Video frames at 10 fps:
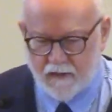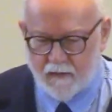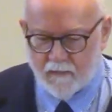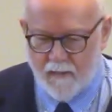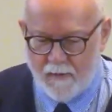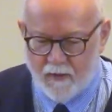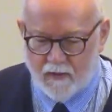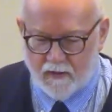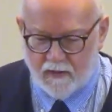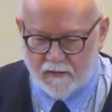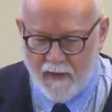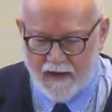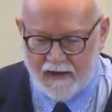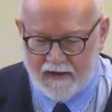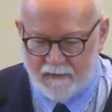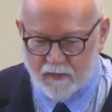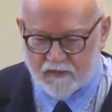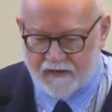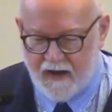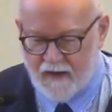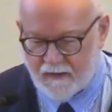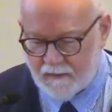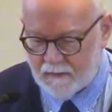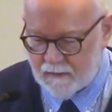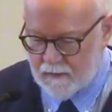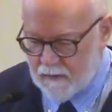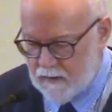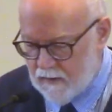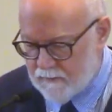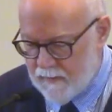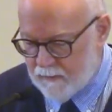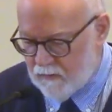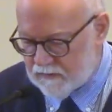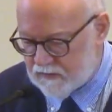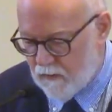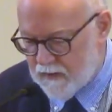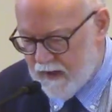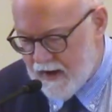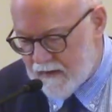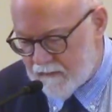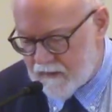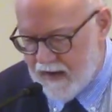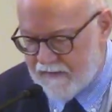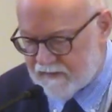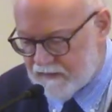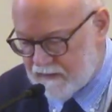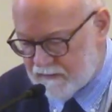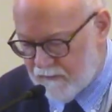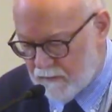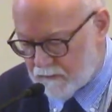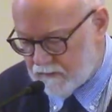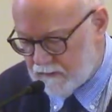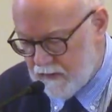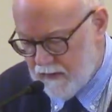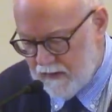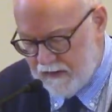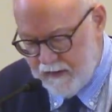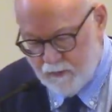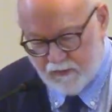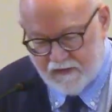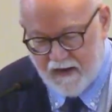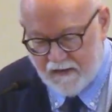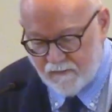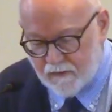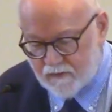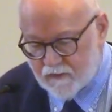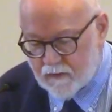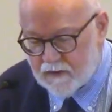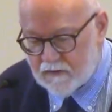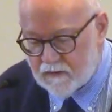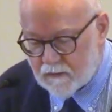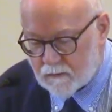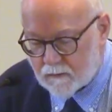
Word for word: Remember? Look back at Hebrews 10. Remember what's going on in the lives of these folks. Hebrews 10, verse 32.